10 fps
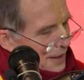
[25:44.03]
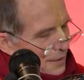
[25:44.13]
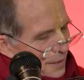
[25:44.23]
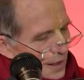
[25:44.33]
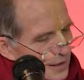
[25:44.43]

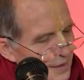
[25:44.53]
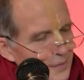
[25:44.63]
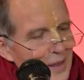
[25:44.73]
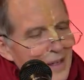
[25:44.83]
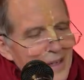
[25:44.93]
much.
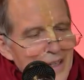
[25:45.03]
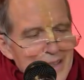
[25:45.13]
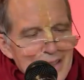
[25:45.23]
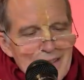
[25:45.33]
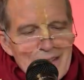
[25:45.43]
It
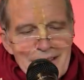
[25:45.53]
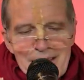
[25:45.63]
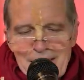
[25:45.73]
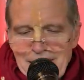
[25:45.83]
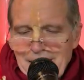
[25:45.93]
is
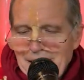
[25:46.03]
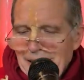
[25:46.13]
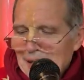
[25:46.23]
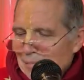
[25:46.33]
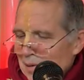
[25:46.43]
this
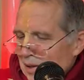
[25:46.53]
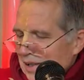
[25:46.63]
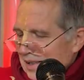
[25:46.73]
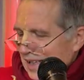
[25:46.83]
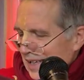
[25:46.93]
great book.
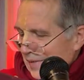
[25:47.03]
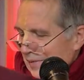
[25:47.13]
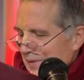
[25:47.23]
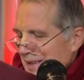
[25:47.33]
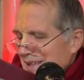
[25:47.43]
See,
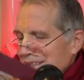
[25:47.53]
it